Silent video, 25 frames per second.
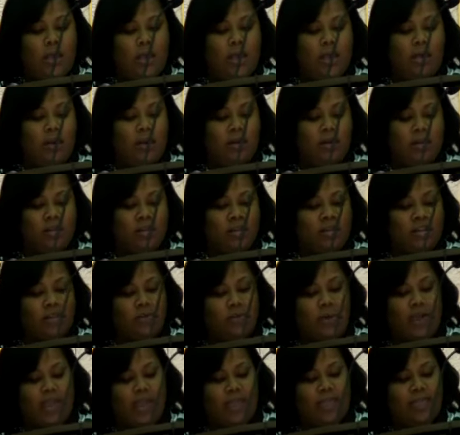He looked
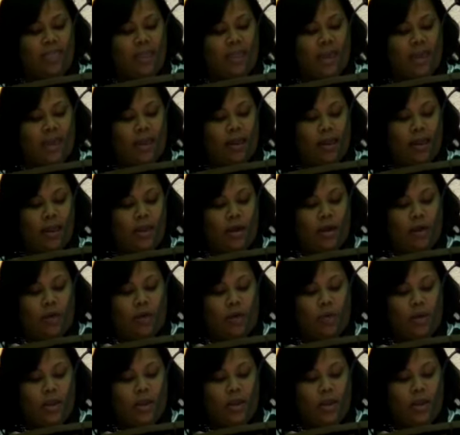this way and that.
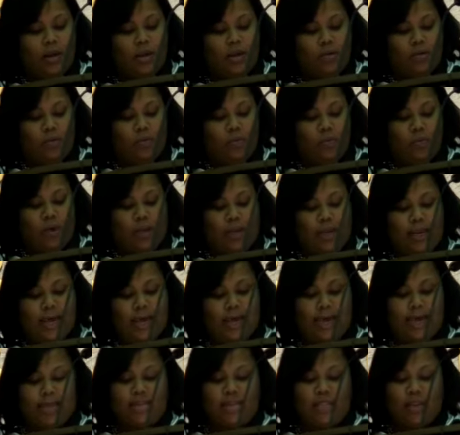When he
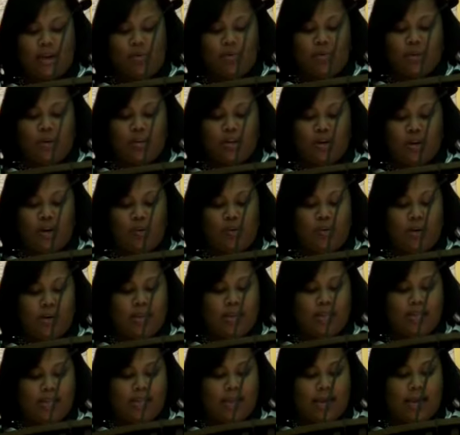realized there was no one
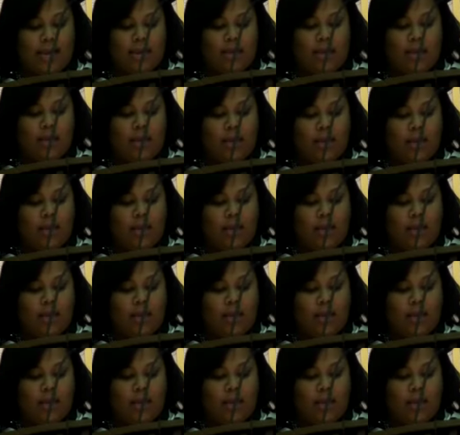in sight,